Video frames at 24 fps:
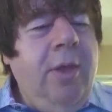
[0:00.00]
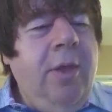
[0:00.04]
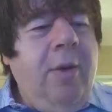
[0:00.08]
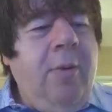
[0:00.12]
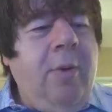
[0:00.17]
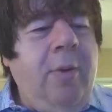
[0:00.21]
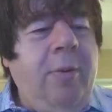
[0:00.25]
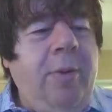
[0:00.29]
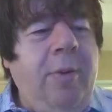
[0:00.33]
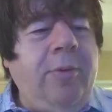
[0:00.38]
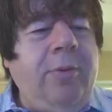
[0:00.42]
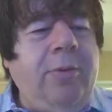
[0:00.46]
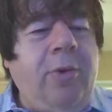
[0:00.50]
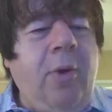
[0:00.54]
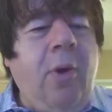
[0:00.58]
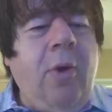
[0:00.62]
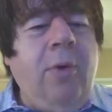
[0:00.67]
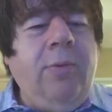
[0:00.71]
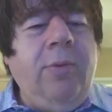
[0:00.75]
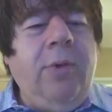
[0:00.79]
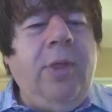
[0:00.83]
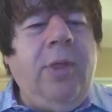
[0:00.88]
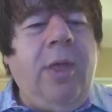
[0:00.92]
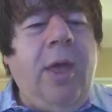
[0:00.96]
What people
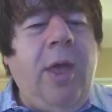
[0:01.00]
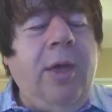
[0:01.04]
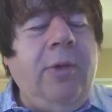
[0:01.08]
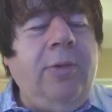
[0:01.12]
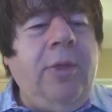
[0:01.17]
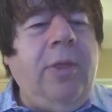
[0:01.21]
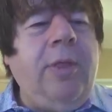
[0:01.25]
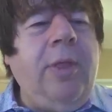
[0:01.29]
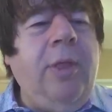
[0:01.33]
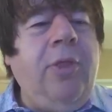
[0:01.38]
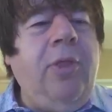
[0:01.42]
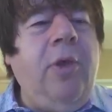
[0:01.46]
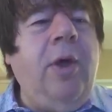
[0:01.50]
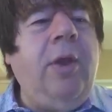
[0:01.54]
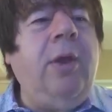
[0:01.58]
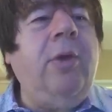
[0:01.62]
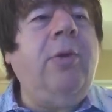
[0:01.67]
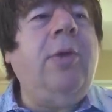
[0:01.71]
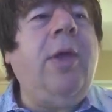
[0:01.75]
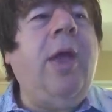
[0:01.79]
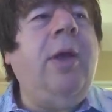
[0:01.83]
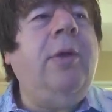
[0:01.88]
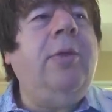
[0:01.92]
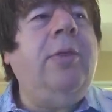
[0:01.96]
don't realize, and they thought,
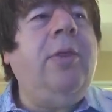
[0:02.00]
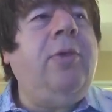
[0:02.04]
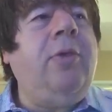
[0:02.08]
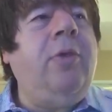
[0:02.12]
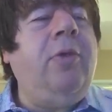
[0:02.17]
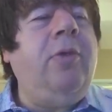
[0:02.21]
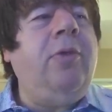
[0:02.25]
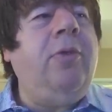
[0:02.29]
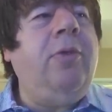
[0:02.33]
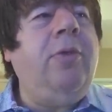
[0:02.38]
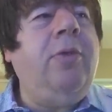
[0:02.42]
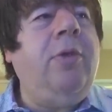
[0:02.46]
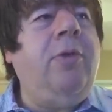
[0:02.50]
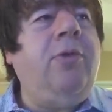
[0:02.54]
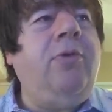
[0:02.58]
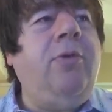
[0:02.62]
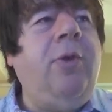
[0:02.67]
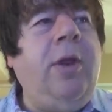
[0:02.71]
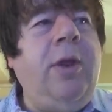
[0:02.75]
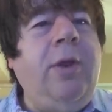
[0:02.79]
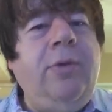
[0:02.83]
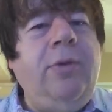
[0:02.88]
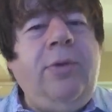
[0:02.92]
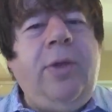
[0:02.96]
okay, this
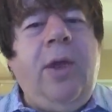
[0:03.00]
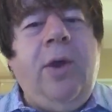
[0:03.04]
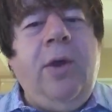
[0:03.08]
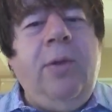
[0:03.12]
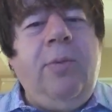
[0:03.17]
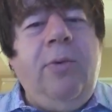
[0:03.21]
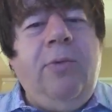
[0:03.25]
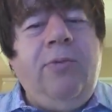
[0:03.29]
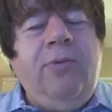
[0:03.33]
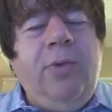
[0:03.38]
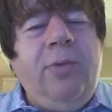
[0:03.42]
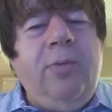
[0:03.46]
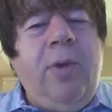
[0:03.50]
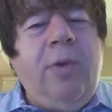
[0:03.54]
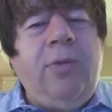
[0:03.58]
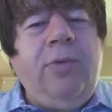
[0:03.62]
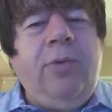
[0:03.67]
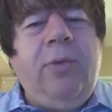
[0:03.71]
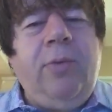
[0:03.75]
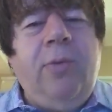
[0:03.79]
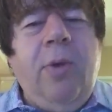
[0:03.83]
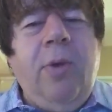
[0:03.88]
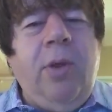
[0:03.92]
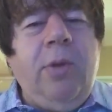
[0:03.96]
treaty is terrible for the rest
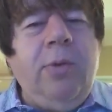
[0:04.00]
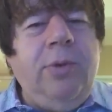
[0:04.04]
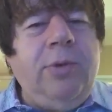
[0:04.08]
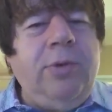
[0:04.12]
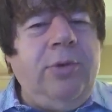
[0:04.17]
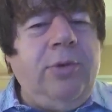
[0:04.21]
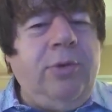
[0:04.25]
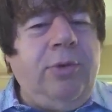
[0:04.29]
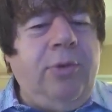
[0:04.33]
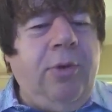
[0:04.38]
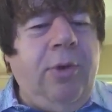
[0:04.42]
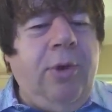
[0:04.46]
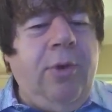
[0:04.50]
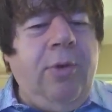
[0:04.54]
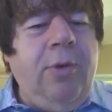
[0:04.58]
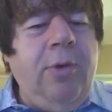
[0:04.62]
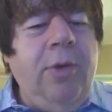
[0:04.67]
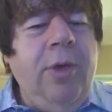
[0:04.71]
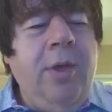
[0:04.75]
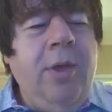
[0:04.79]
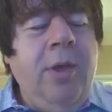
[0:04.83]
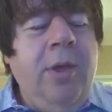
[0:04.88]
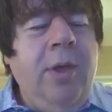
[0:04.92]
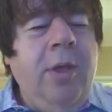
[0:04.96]
of the world, which is true.